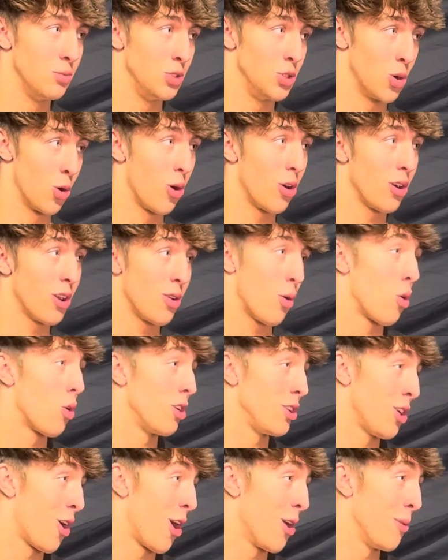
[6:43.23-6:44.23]
Jordan
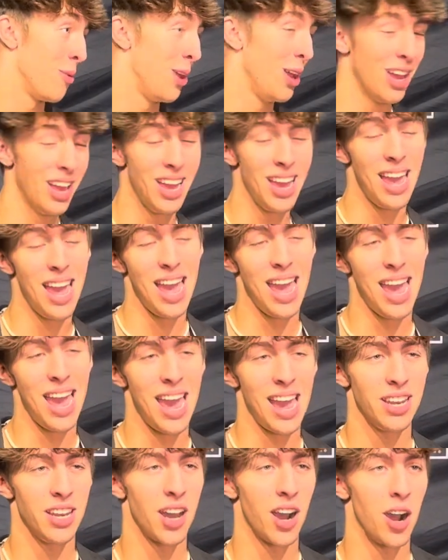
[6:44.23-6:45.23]
or Darby.
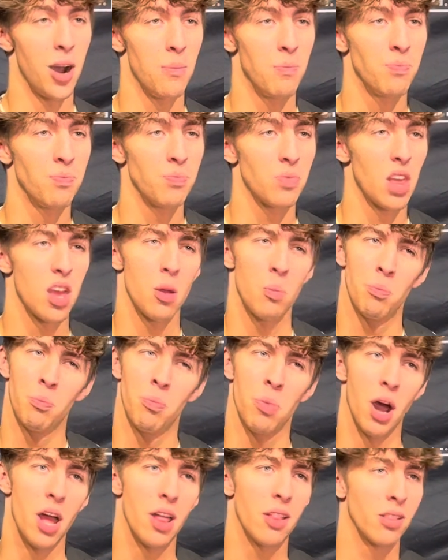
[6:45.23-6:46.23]
And um,
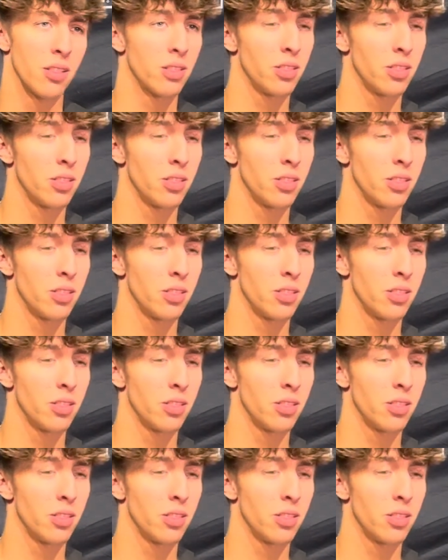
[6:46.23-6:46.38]
but